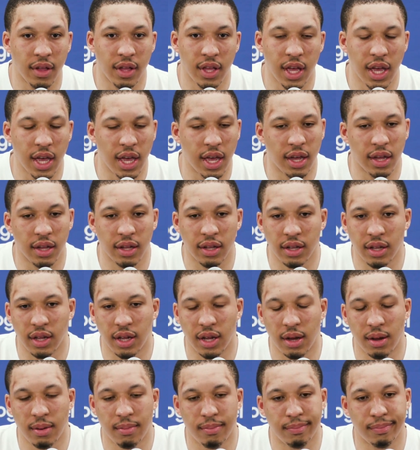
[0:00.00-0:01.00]
Yeah,
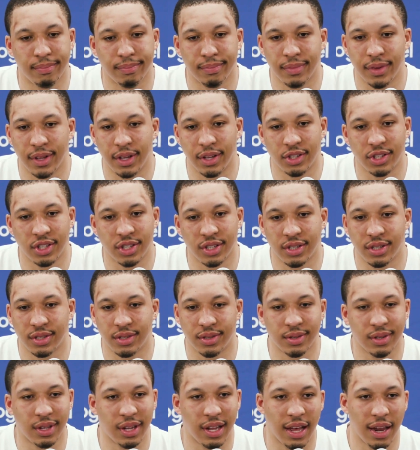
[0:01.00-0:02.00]
it's
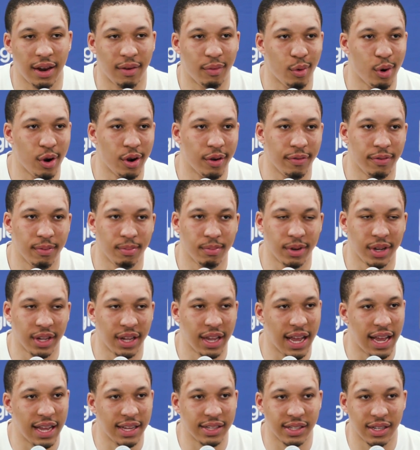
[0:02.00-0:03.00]
just a lot of work from the
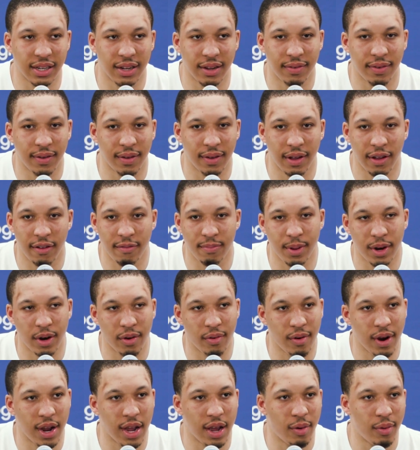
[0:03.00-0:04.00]
guys that I've been
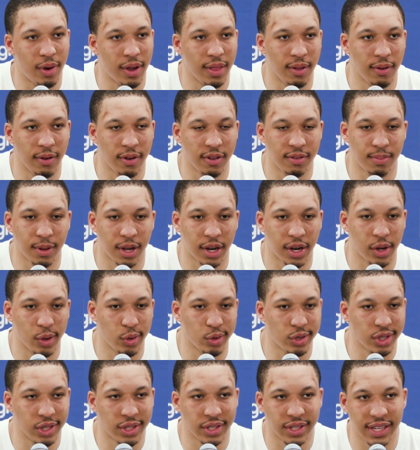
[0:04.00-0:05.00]
around, whether it's my
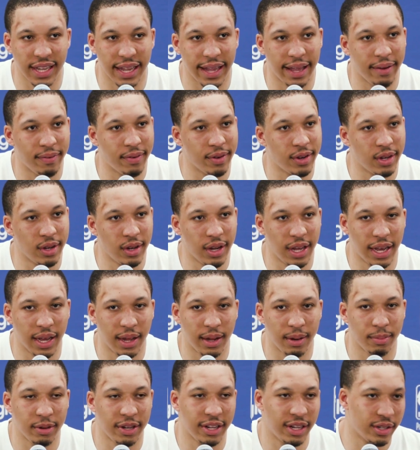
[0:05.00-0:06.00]
coaching staff
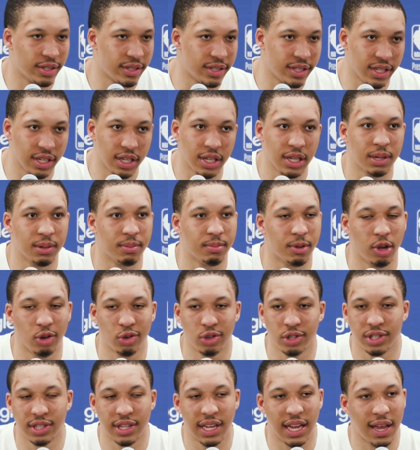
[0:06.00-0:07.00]
at Tennessee,
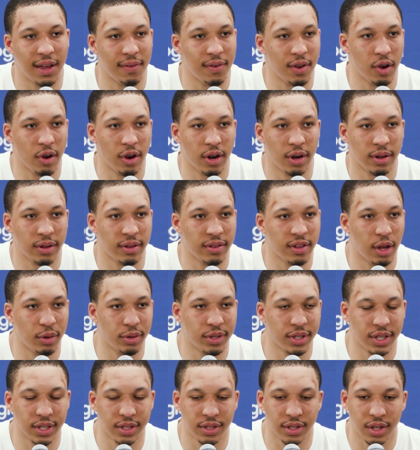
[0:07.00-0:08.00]
coaching staff here in the
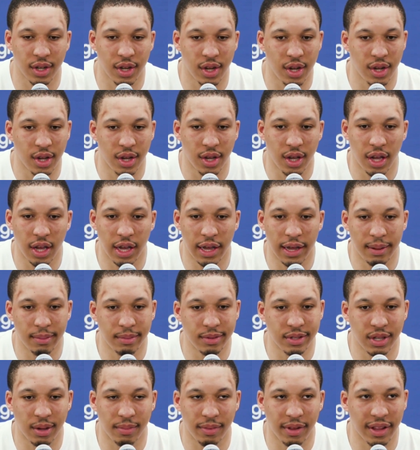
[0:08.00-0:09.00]
Celtics,
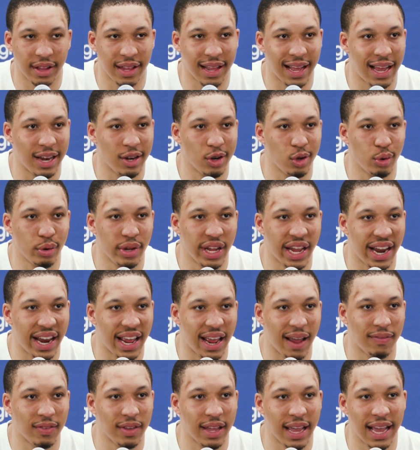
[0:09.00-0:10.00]
something that I knew that
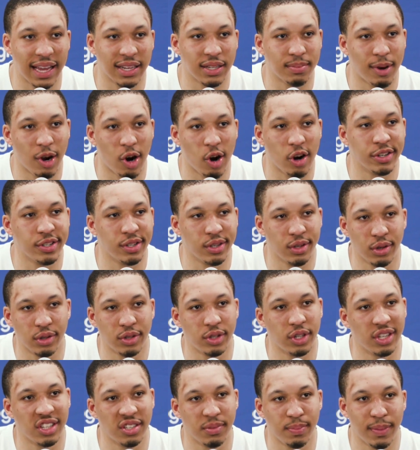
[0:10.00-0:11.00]
I'd have to add to my arsenal
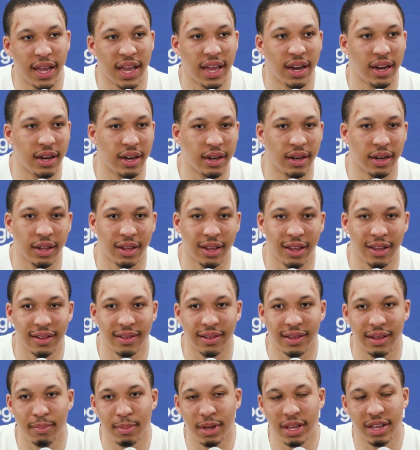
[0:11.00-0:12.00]
to expand
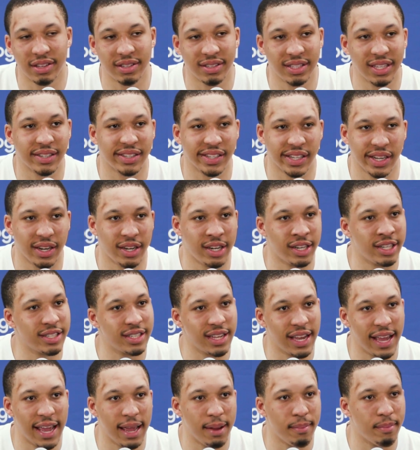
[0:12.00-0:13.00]
and be consistent in
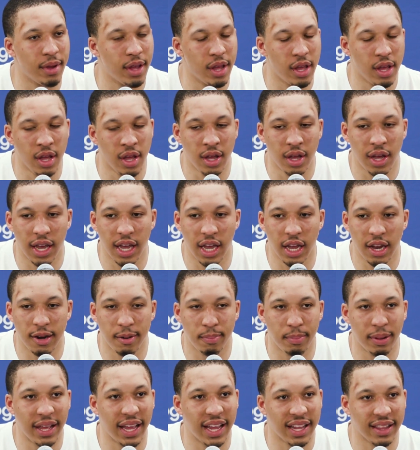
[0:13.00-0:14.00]
this game and
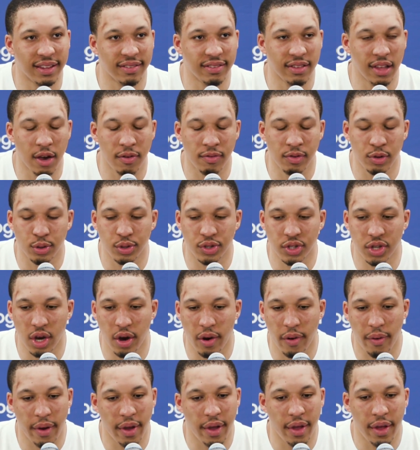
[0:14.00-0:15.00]
to play at this level.
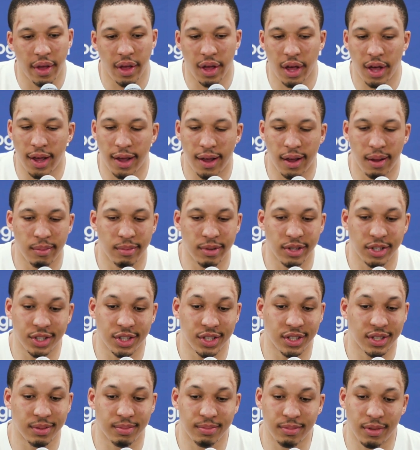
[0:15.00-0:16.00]
So it's
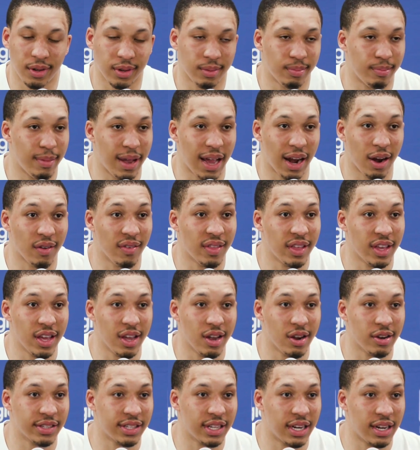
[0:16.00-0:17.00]
just a matter of the
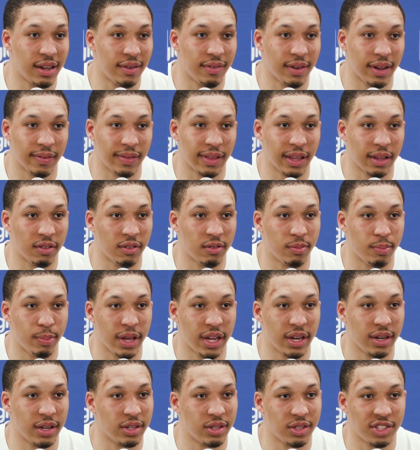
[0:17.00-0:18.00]
years that I've, I think,
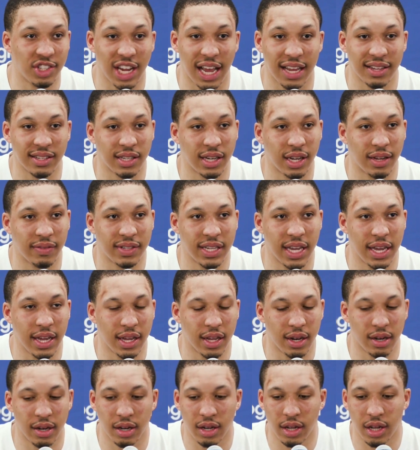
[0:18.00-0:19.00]
spent and shots that I've
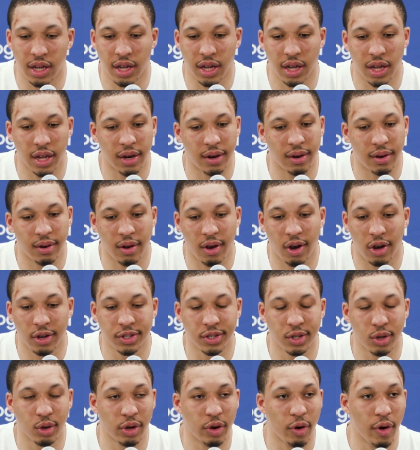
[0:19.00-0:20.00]
taken. And
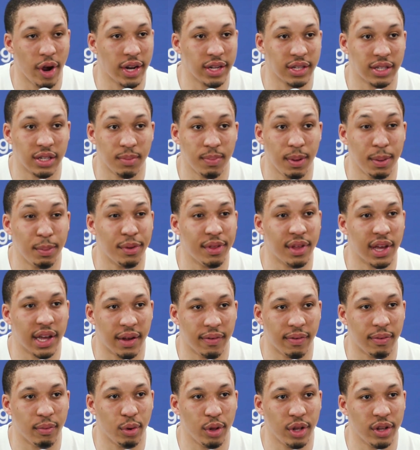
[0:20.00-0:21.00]
also credit to the people that
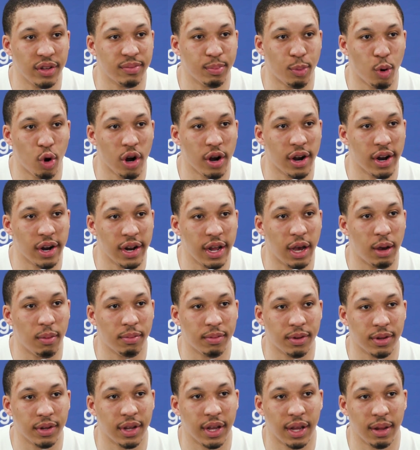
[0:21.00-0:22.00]
have really supported and
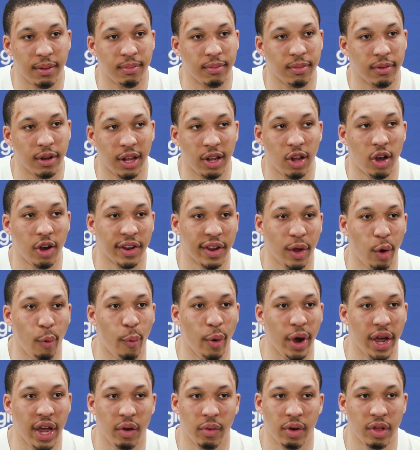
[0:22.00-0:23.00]
helped and along that
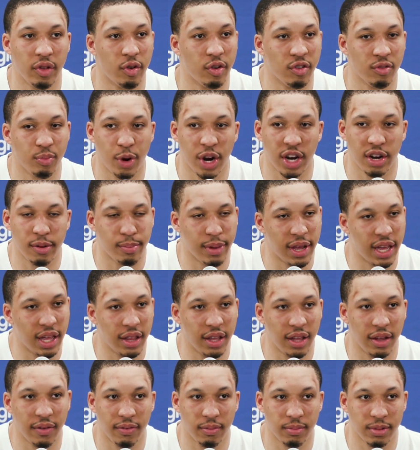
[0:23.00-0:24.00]
way, whether it was Brandon
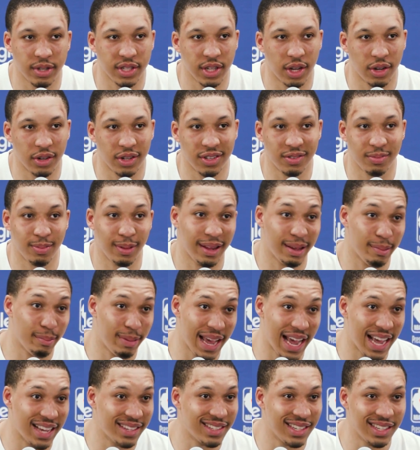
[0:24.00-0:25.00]
Bailey from the Celtics
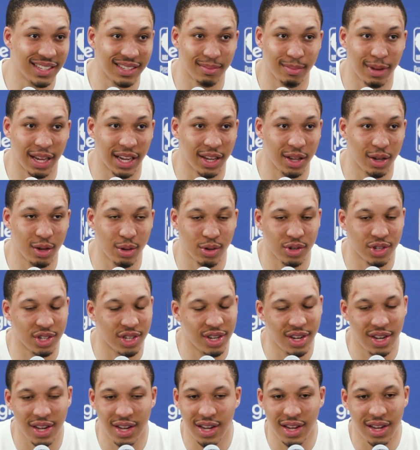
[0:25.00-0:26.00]
past season, my
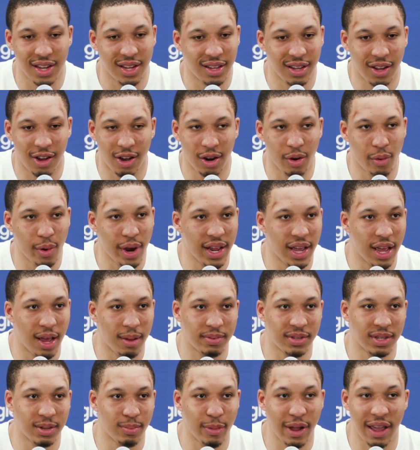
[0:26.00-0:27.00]
coach, all the way
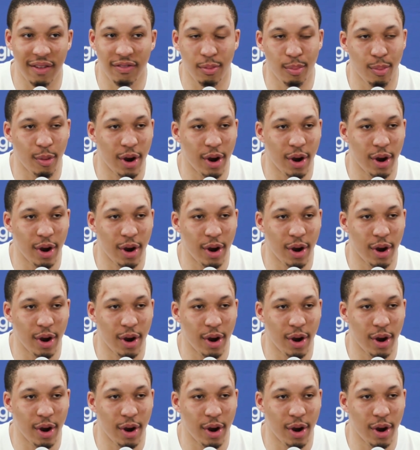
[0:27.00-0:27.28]
up to Evan